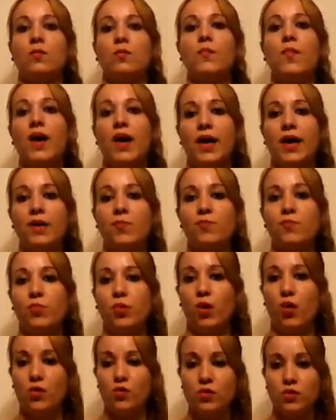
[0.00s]
buy
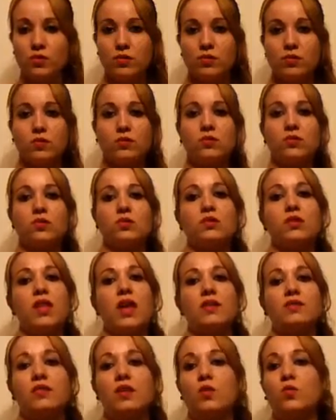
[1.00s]
products just
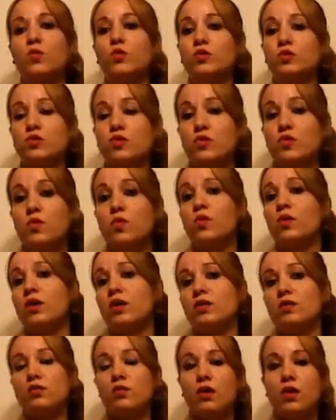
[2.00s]
like they would do
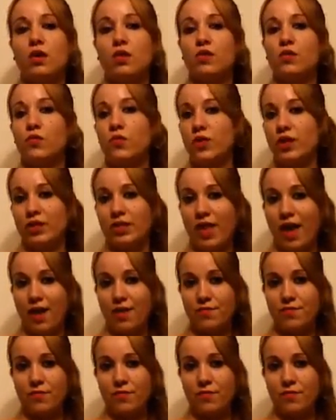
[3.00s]
in their real life.